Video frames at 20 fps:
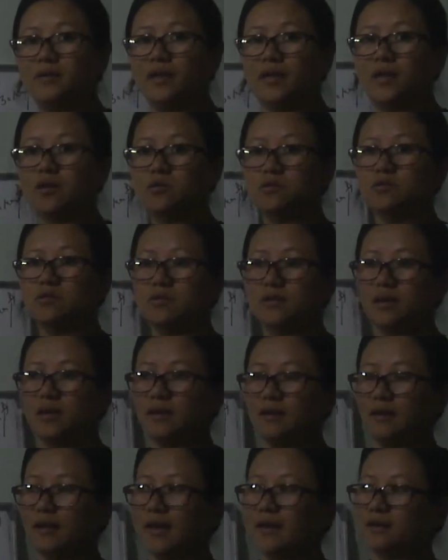they used to
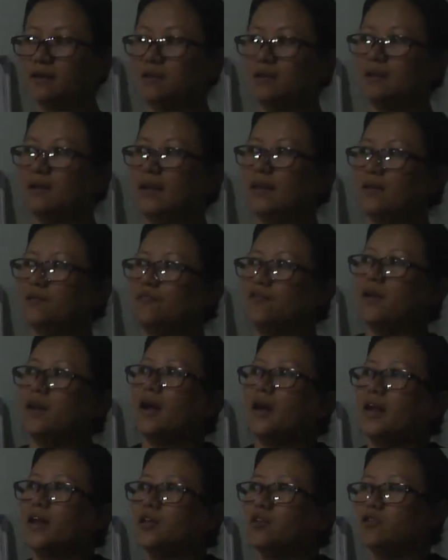say like where
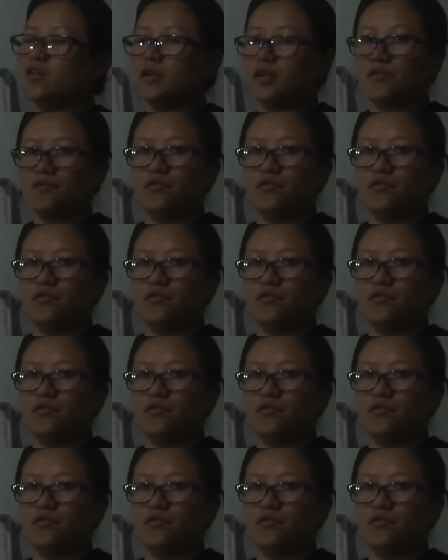are you going?